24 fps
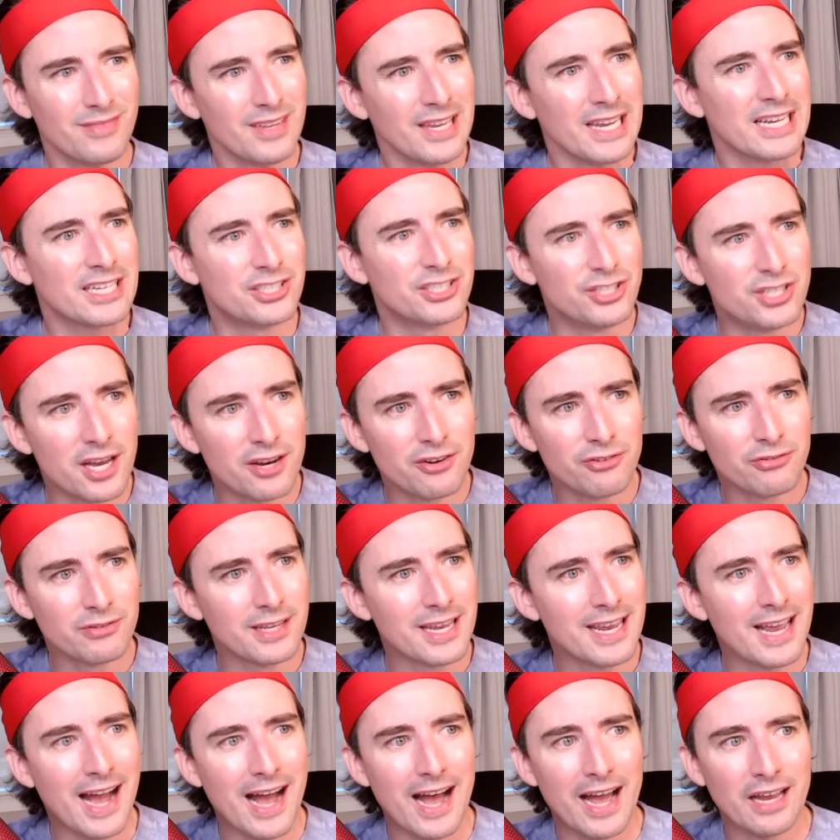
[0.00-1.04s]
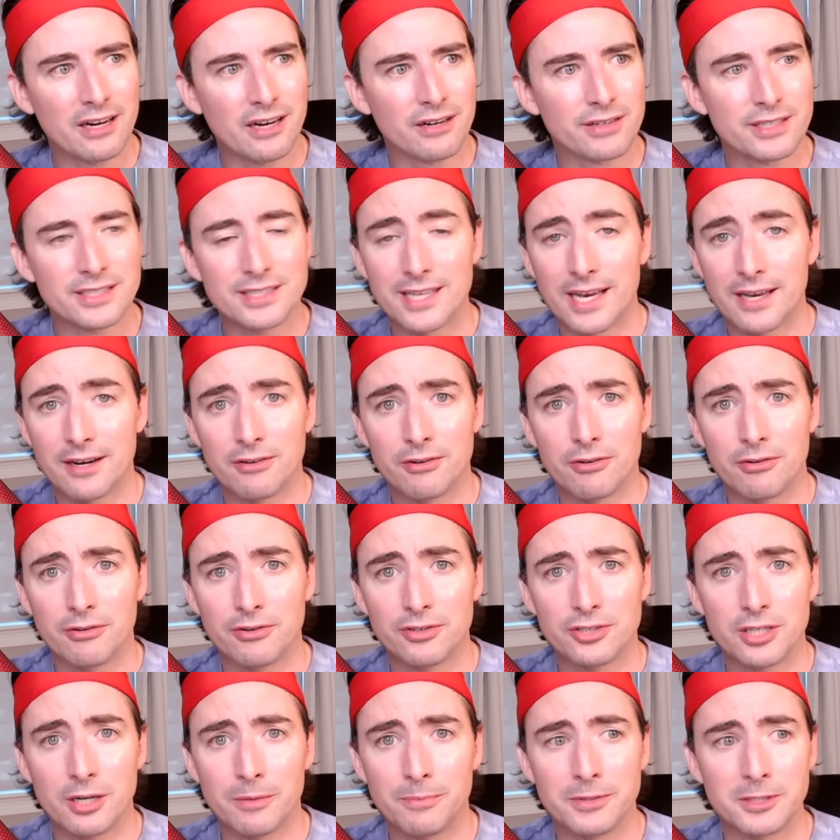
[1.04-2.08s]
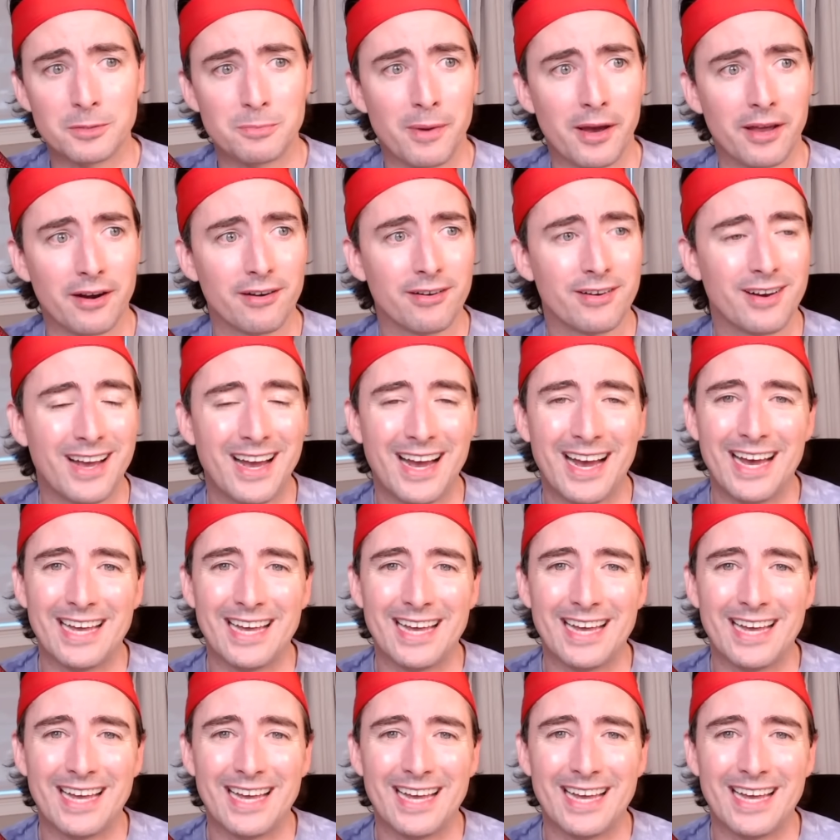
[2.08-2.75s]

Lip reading: Generally, higher insider ownership is better.